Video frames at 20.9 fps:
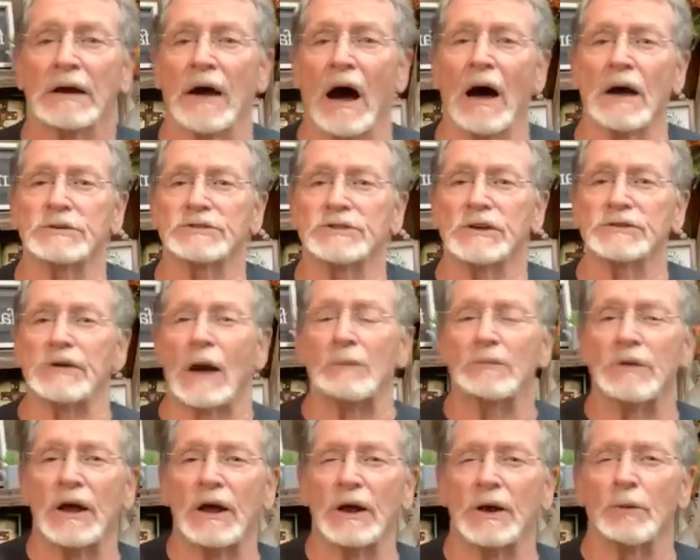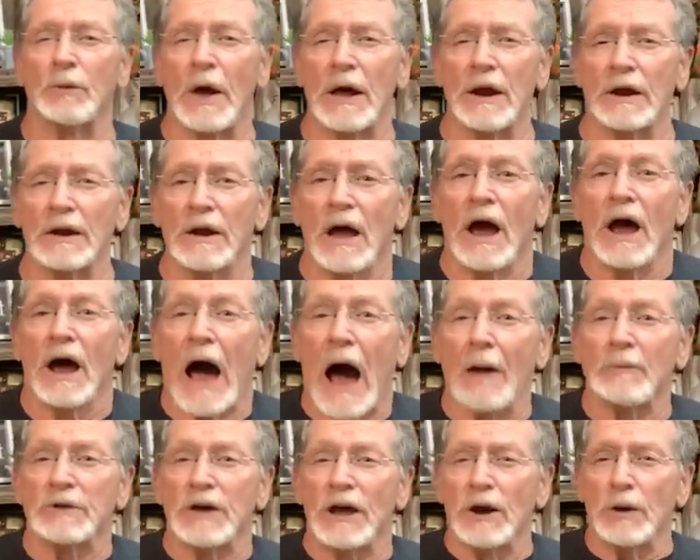God says, I'm getting ready.
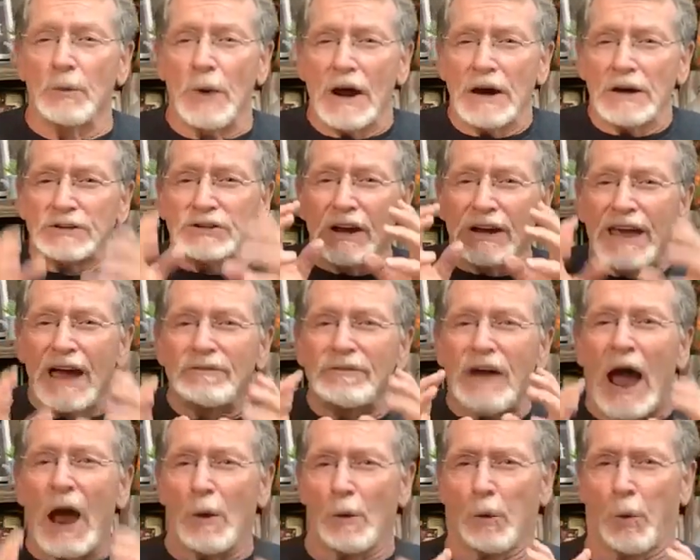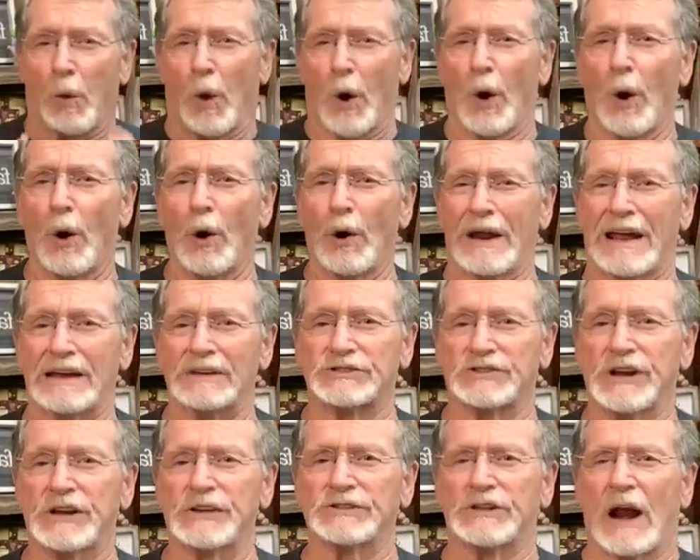I'm getting ready to give a word in
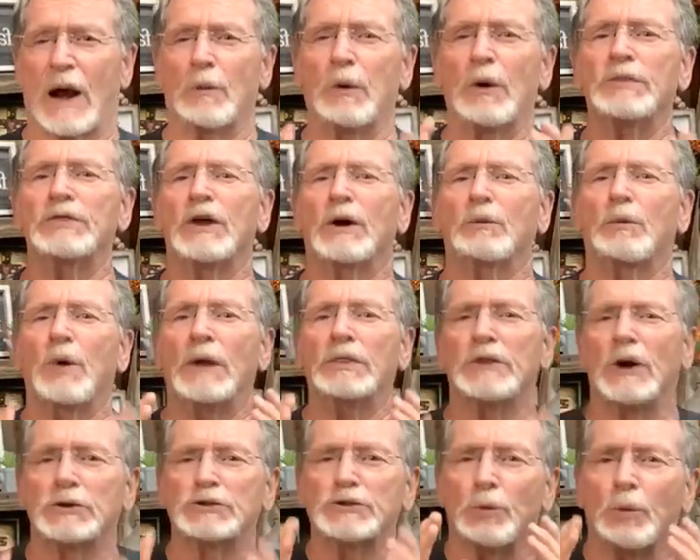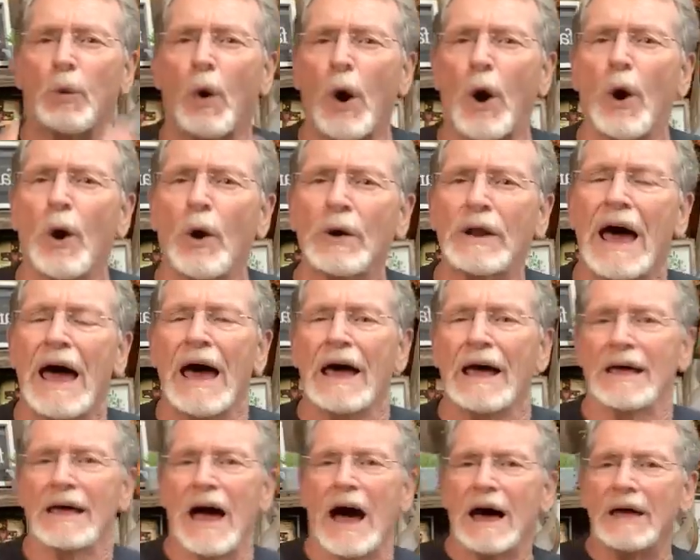season. Now, when, the, when this word
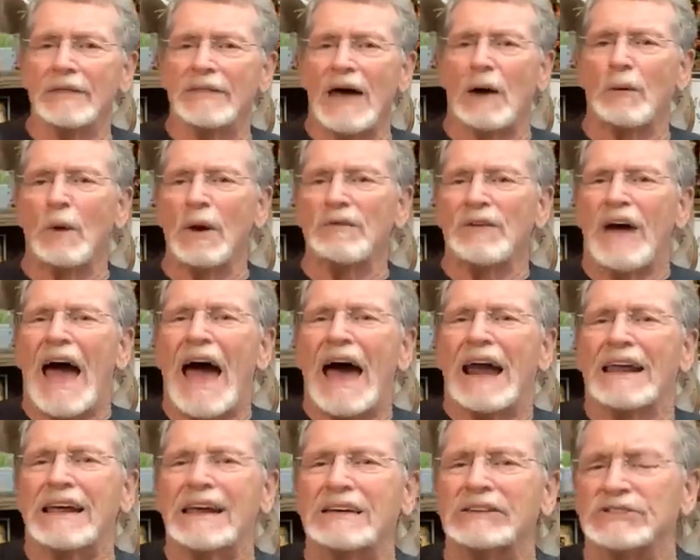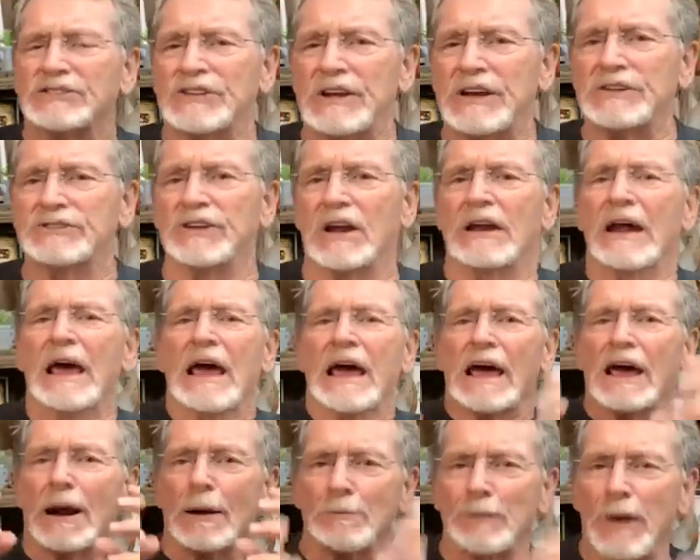uh, that we've had in season,
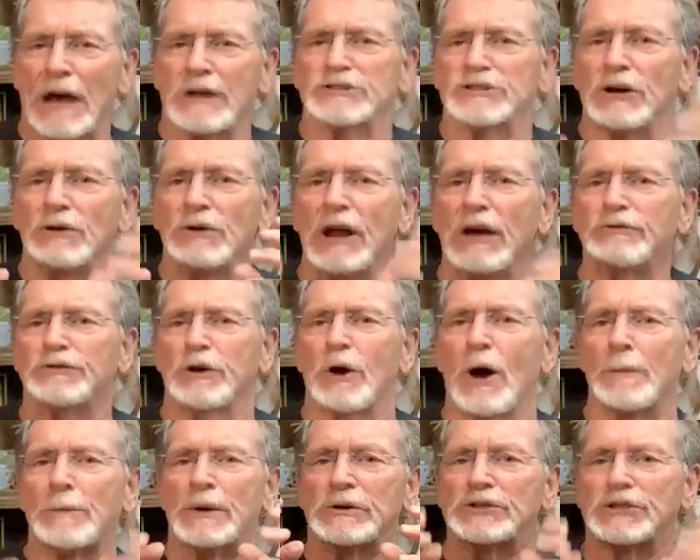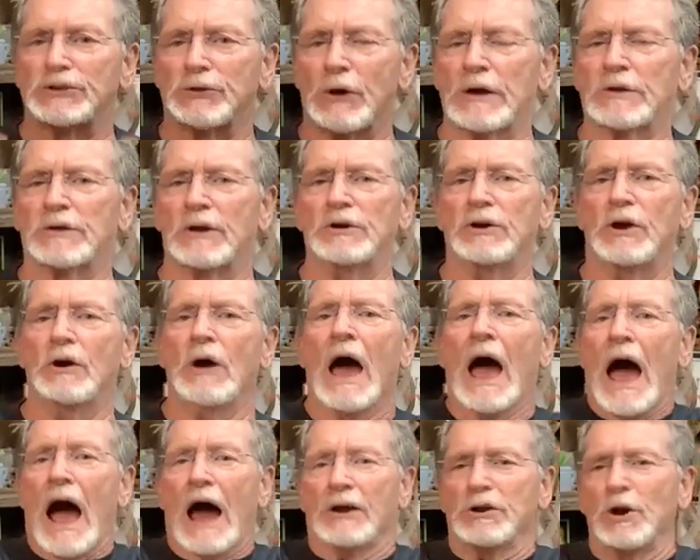it'll bless you, lift you up, and strengthen you.
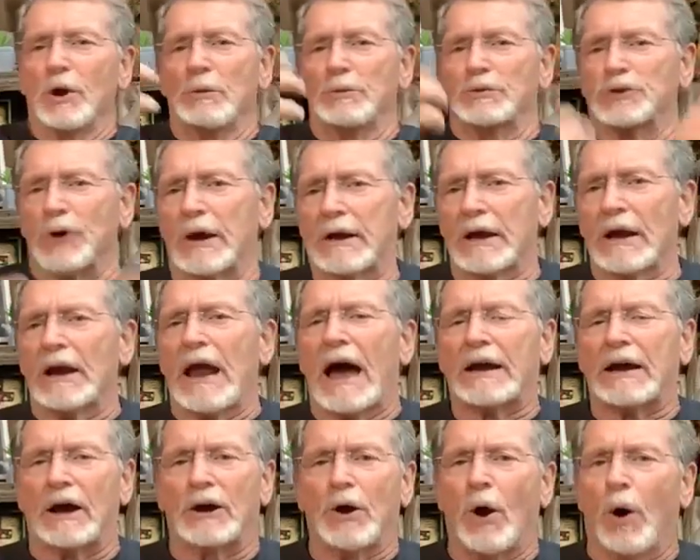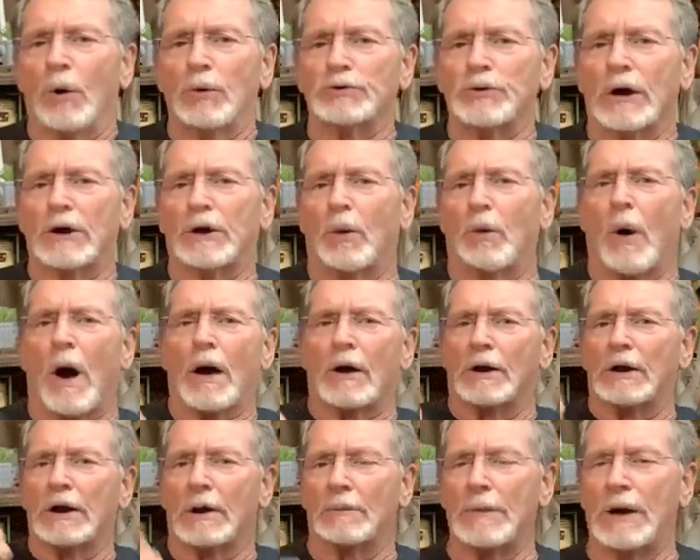And you'll drink it like a cold drink of
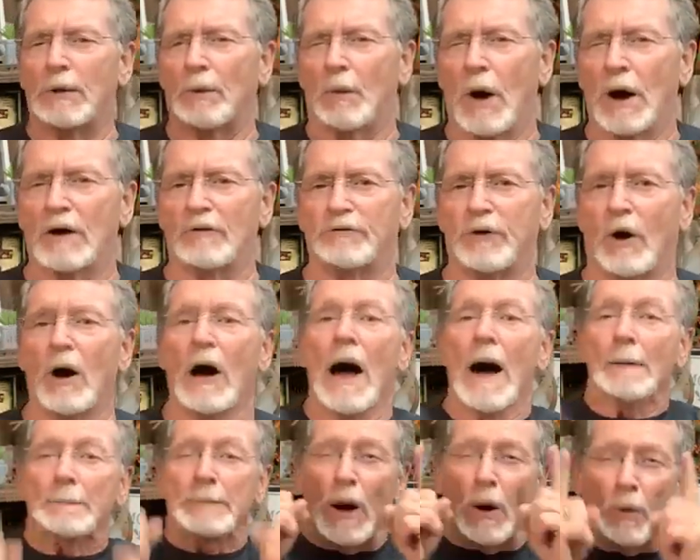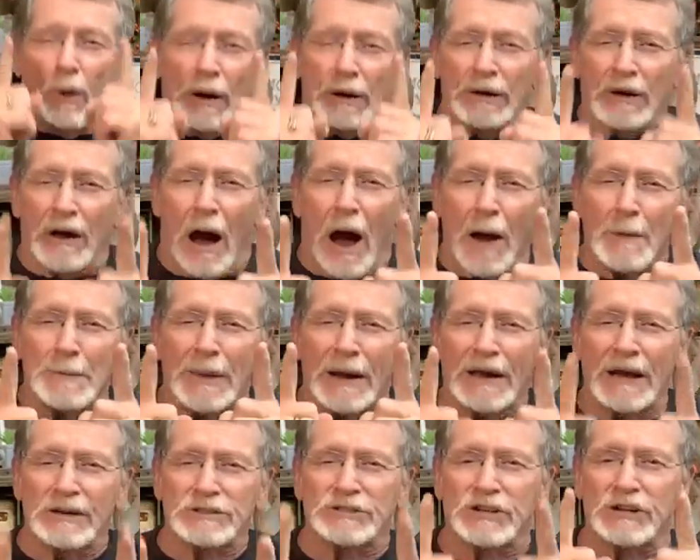water and it'll be wonderful. But when God
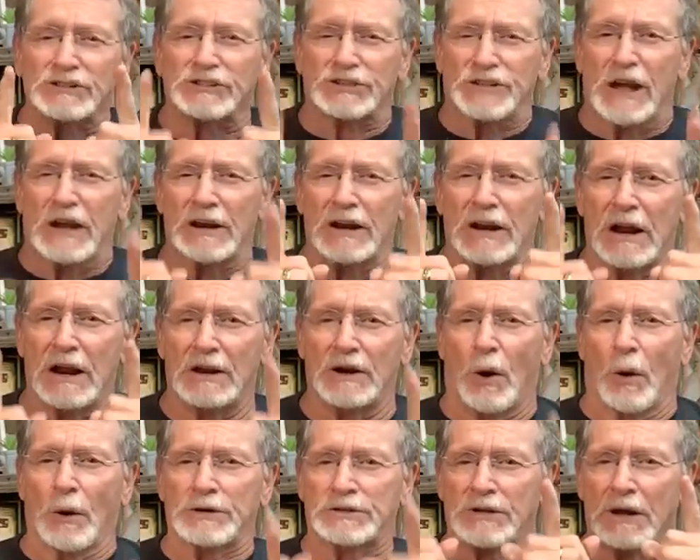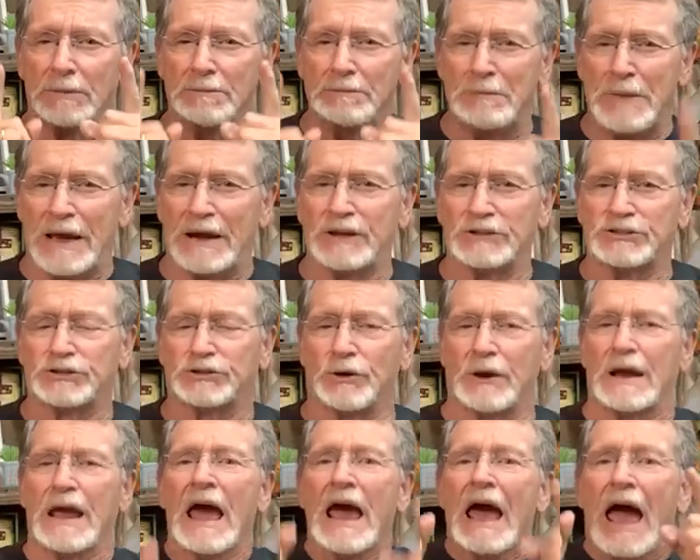begins to send an anointed
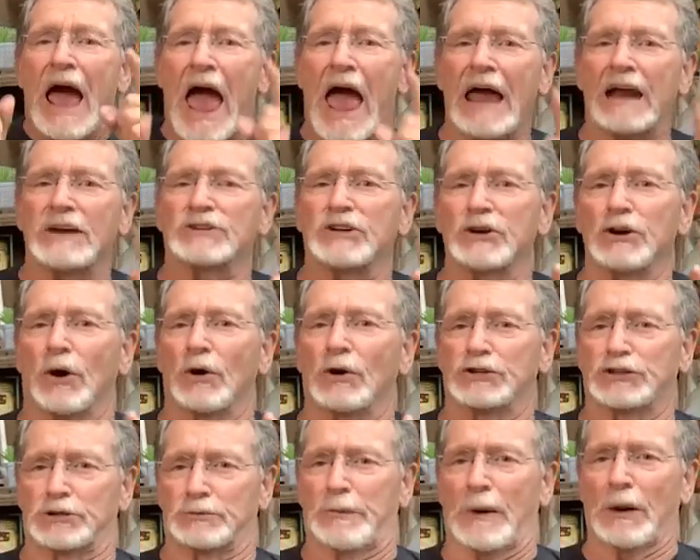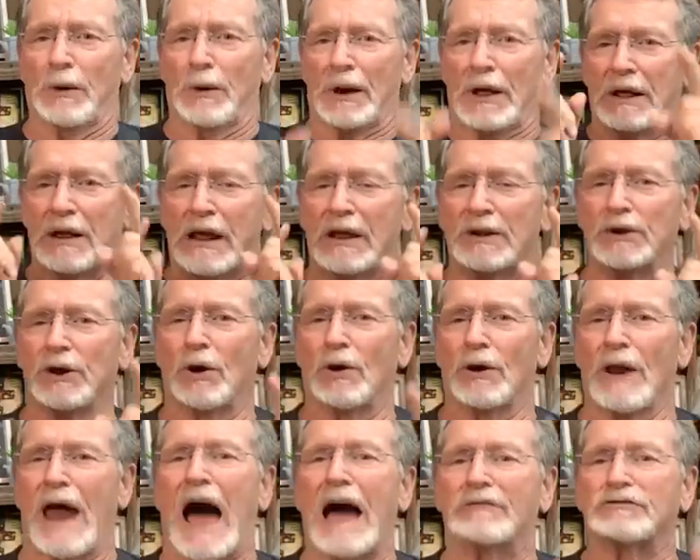ministry into your spirit and into
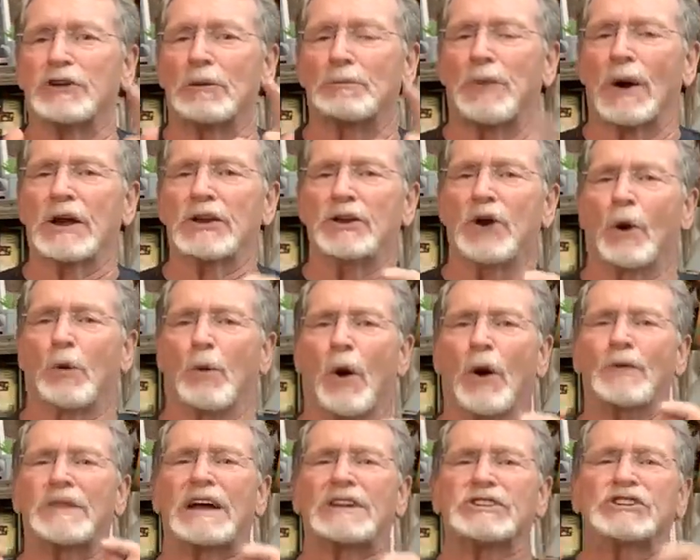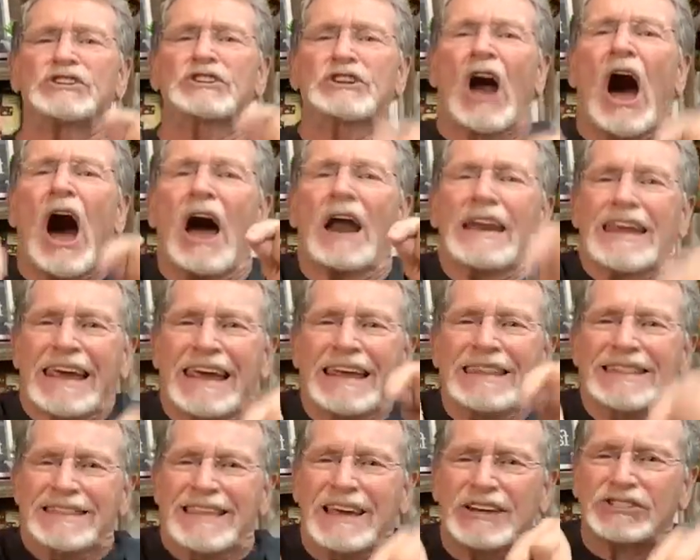your life to bring you a word that's not
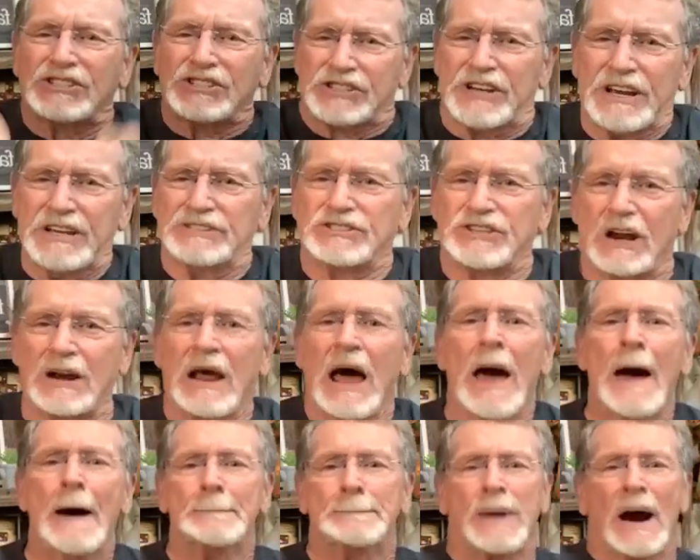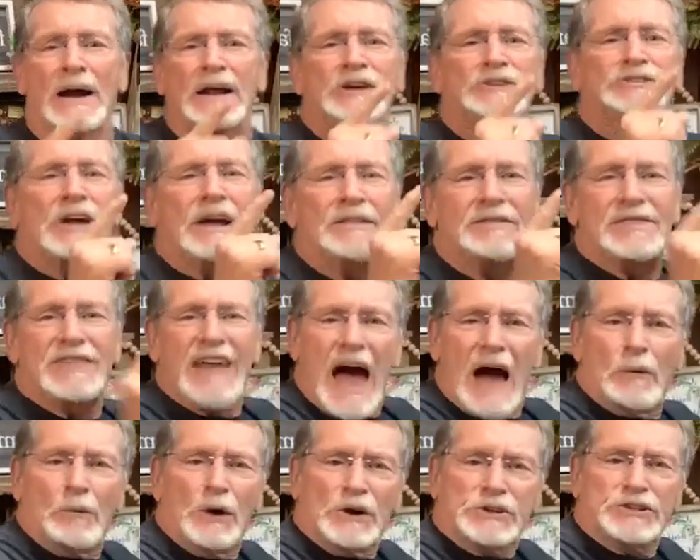in this season, but is in
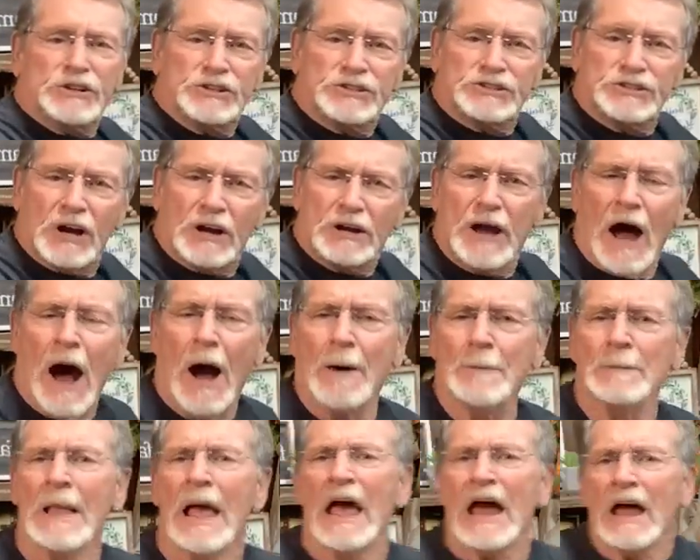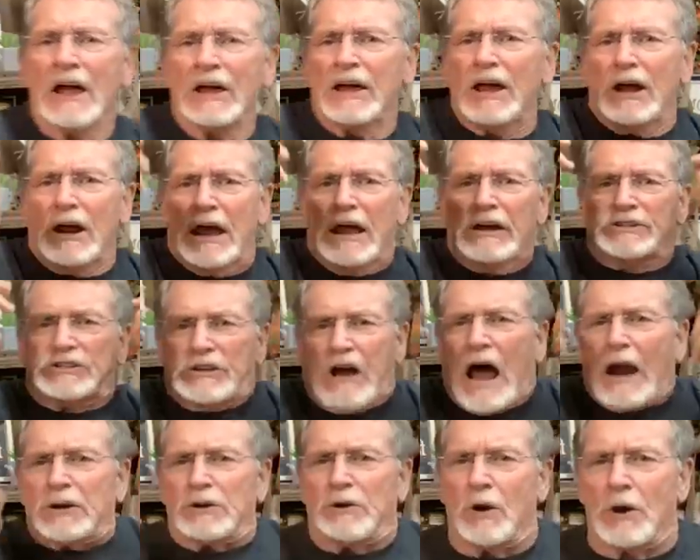that which is to come, it's
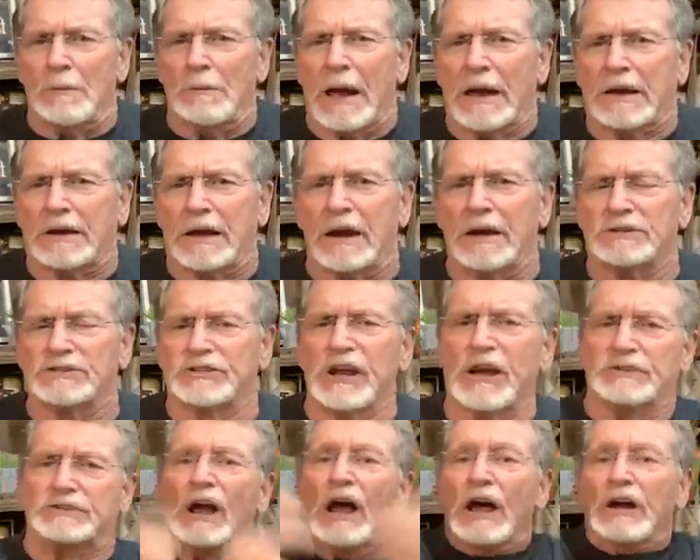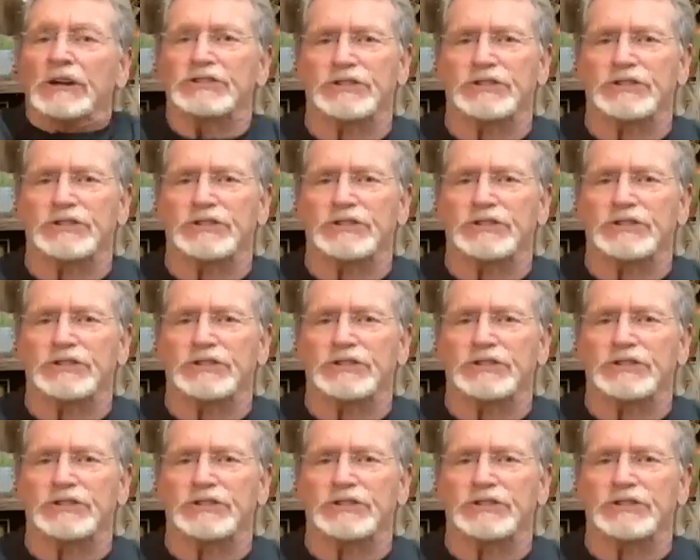not going to make any sense sense.